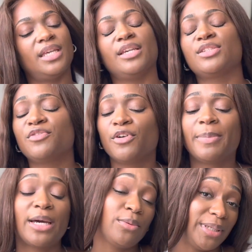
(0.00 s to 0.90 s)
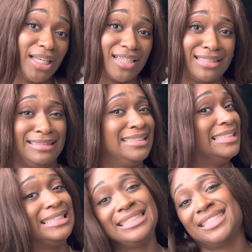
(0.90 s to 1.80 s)
Yeah, so for about a week,
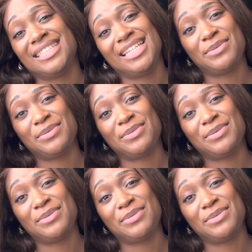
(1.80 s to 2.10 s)
it